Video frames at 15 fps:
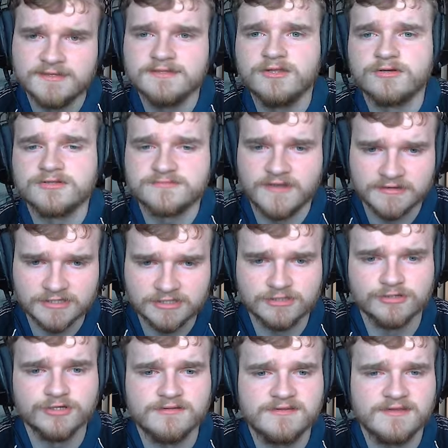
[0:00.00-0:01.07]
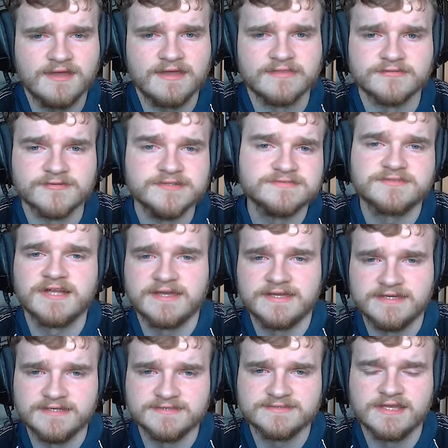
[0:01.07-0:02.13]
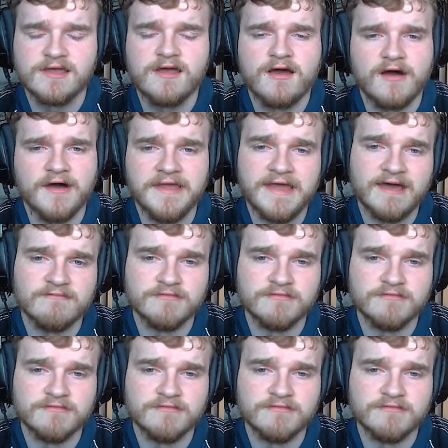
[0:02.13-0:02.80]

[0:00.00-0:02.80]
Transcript: looks very good, and the reason for that is I have a